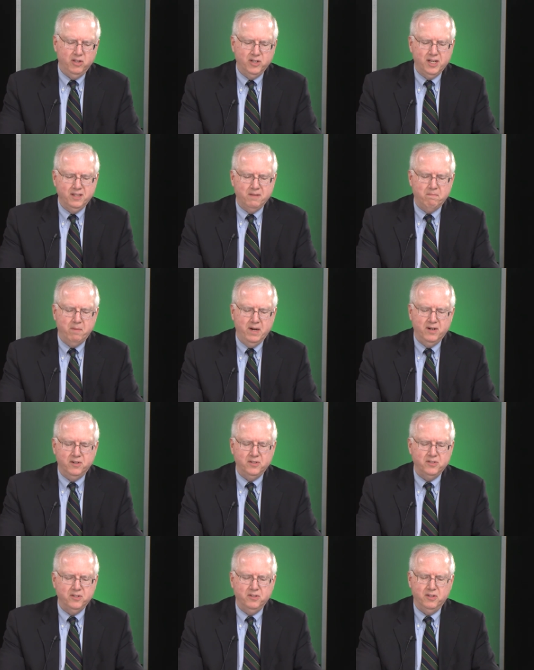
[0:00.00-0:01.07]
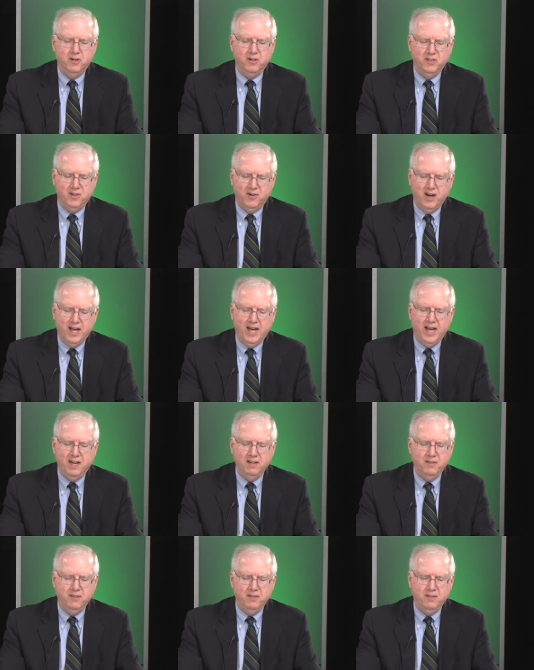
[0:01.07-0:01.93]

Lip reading: look at the Bears, they're hot.